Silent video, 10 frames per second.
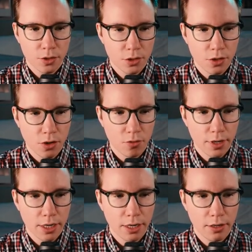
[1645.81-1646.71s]
So
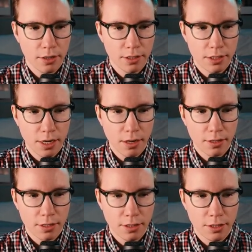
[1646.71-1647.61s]
right here in Excel it
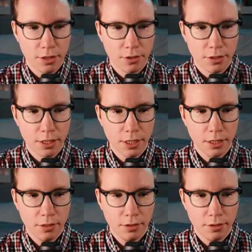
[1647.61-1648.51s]
says
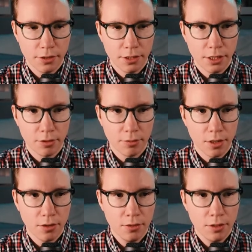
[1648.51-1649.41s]
13, 13th
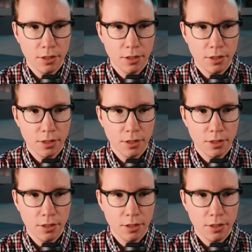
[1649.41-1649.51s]
row,